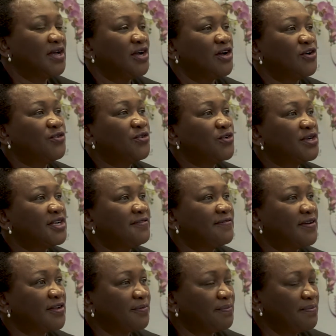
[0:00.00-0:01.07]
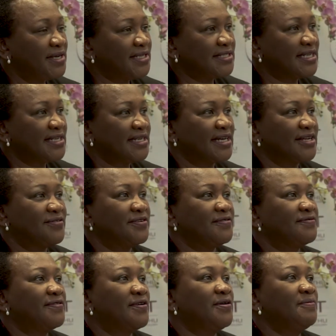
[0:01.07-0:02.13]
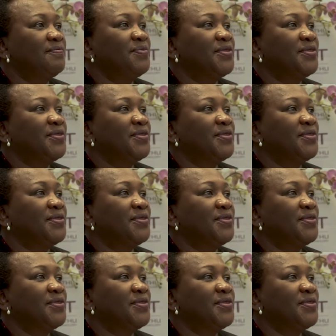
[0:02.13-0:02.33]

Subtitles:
Rural Development and Land Reform,